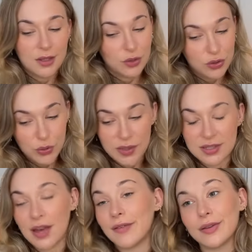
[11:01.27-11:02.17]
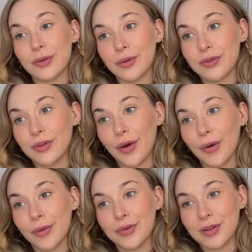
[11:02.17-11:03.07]
You do have the Seven of Swords
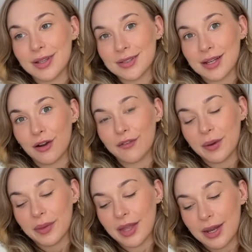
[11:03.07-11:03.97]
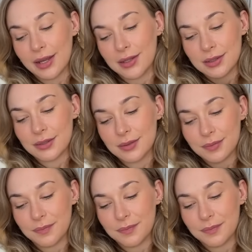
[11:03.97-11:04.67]
though, so let's clarify what that is.